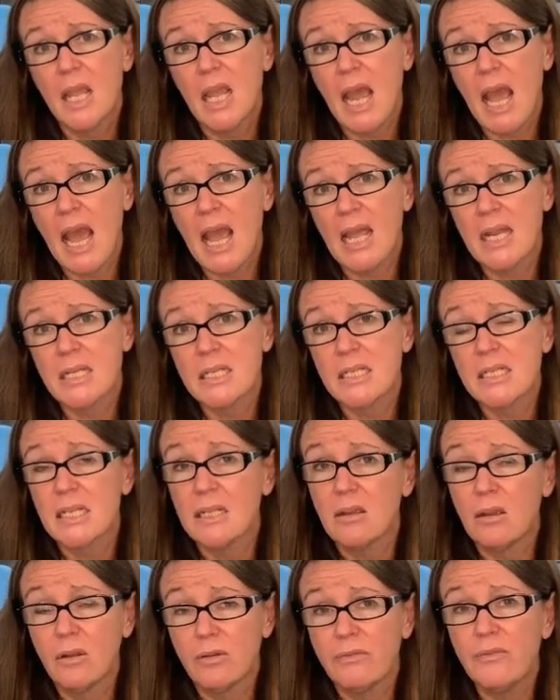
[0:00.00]
and
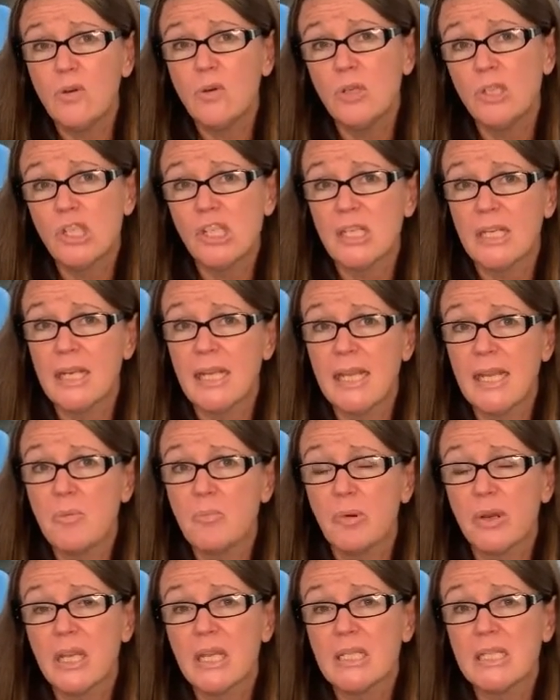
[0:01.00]
unfortunately
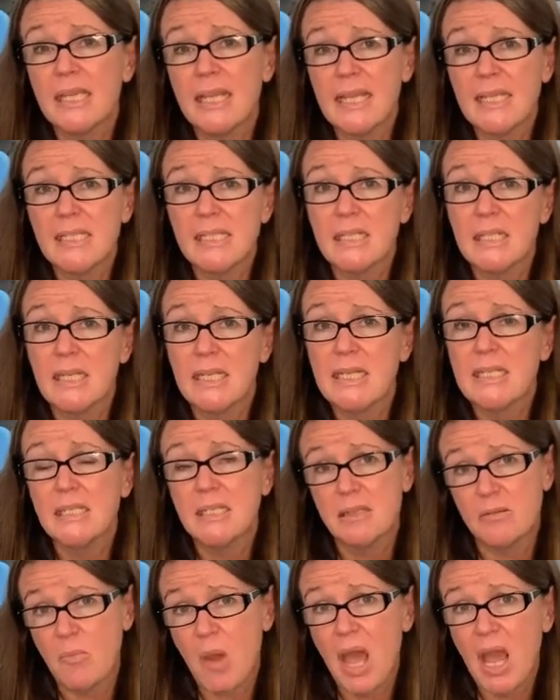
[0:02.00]
brings Italy's
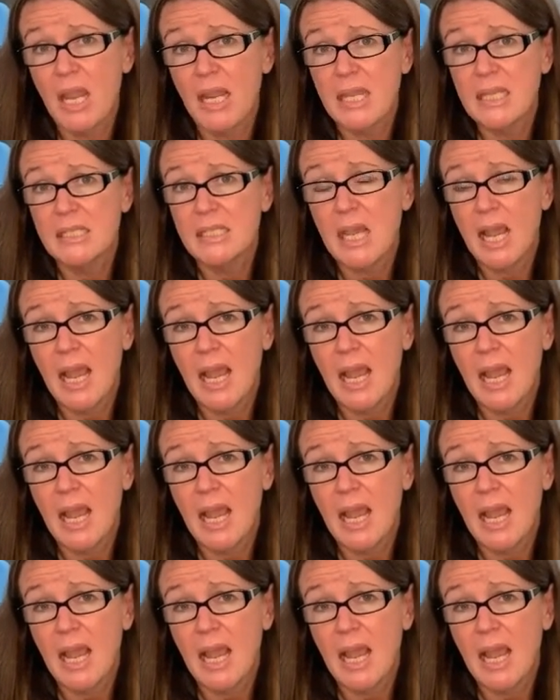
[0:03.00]
demise,